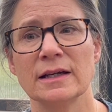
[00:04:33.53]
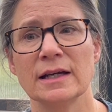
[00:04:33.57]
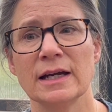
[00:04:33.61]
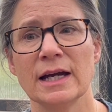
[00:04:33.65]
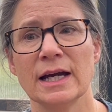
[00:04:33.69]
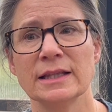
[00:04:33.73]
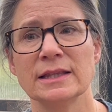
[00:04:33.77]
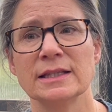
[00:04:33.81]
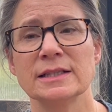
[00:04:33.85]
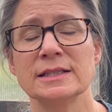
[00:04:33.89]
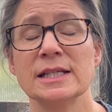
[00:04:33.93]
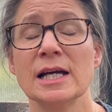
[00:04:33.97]

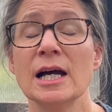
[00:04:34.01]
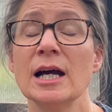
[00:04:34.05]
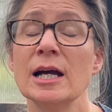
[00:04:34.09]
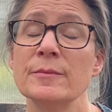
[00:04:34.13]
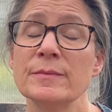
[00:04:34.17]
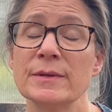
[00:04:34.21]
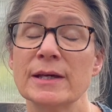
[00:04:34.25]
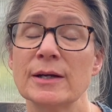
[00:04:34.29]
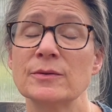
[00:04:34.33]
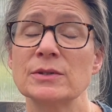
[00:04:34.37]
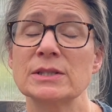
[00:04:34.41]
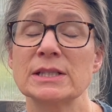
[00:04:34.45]
at the time
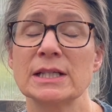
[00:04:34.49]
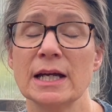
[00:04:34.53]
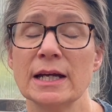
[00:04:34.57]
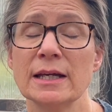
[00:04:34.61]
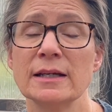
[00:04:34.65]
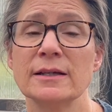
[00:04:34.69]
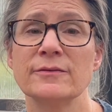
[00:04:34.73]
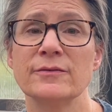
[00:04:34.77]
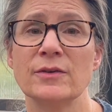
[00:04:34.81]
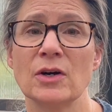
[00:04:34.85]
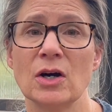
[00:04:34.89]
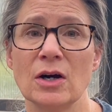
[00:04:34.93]
that was
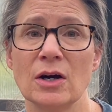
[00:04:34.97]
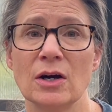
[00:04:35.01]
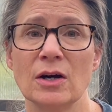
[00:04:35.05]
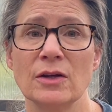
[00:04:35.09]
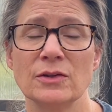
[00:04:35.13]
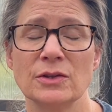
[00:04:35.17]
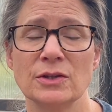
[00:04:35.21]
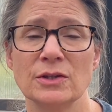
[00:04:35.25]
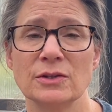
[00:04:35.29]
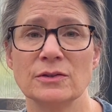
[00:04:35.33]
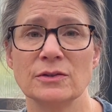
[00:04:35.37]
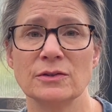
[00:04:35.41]
kind of
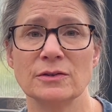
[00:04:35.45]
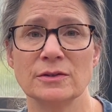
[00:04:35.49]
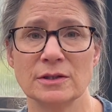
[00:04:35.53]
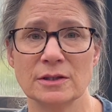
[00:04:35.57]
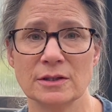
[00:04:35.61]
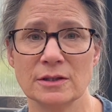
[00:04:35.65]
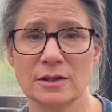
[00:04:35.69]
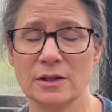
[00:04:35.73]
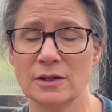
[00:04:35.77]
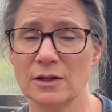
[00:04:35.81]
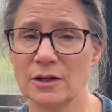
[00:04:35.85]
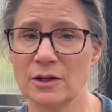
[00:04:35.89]

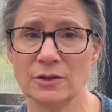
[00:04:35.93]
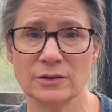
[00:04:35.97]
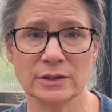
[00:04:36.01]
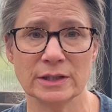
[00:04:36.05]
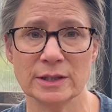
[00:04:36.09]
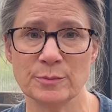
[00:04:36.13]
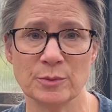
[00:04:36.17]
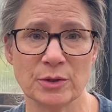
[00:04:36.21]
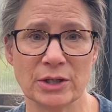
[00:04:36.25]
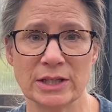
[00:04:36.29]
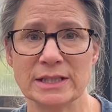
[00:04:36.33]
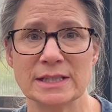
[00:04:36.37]
the only
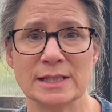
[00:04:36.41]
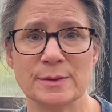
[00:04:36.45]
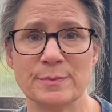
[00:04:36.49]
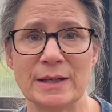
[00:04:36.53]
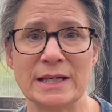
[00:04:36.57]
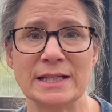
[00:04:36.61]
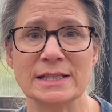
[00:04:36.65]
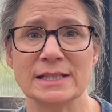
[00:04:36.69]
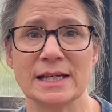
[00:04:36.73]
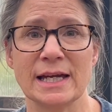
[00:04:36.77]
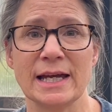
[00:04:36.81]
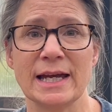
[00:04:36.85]
brain
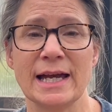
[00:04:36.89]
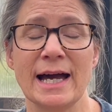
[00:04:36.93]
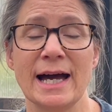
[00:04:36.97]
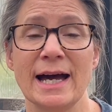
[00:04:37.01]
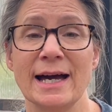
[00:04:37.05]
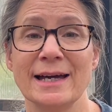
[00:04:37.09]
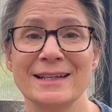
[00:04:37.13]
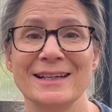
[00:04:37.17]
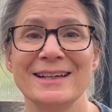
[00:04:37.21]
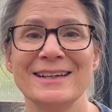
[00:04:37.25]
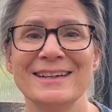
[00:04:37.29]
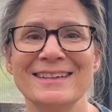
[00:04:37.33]
space I
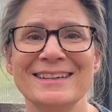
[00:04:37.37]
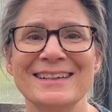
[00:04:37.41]
had